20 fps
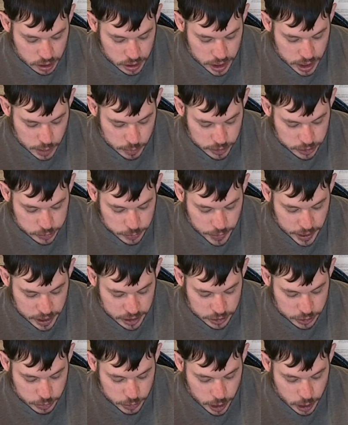the empty
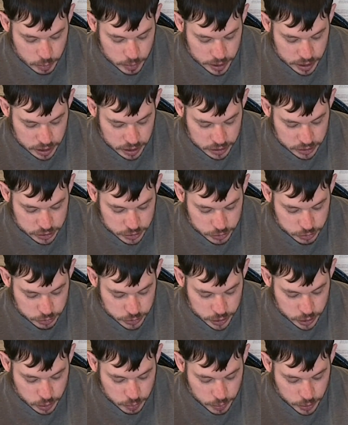space around me is a
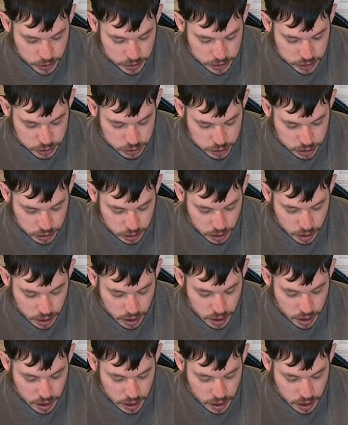real partition.